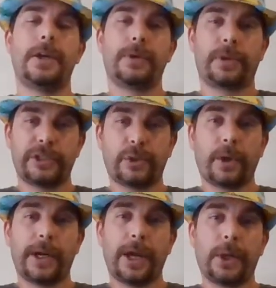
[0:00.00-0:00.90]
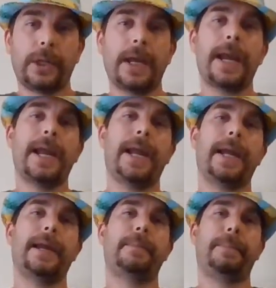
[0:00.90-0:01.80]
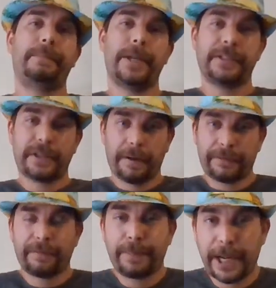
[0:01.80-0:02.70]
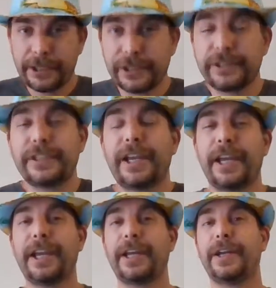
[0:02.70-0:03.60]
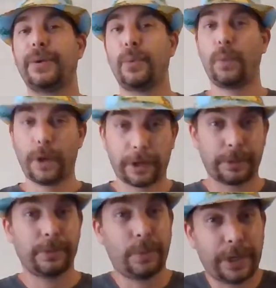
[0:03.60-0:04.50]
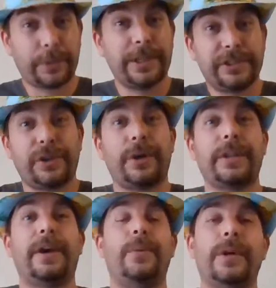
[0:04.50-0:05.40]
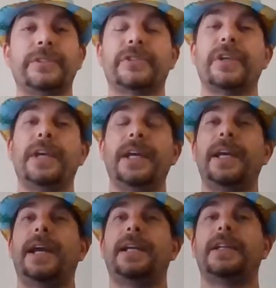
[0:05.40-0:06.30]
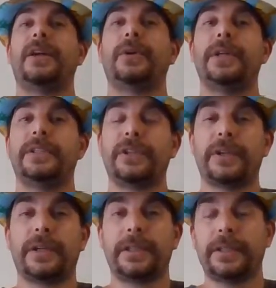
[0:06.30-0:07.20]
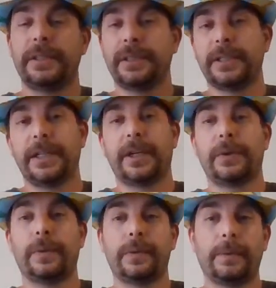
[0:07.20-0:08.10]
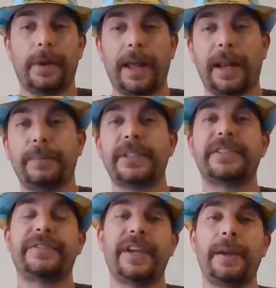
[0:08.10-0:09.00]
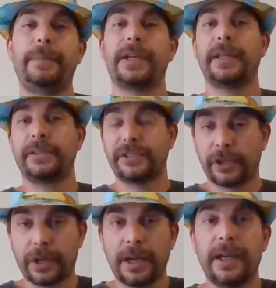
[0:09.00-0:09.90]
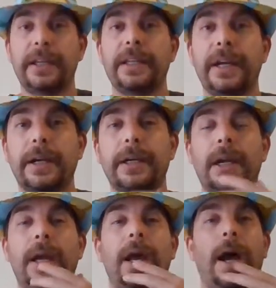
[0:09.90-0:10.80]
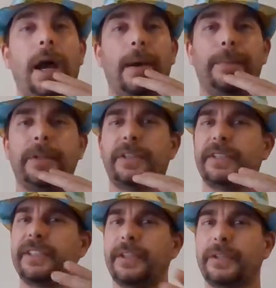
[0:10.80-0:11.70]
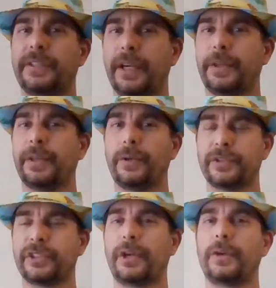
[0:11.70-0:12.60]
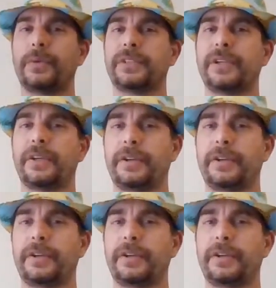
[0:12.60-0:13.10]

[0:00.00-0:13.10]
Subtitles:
Chris Cornell and his cover of Patience, and what a great song that was. And he took you know elements of him and he inserted it in there, and you could still tell the old song was there.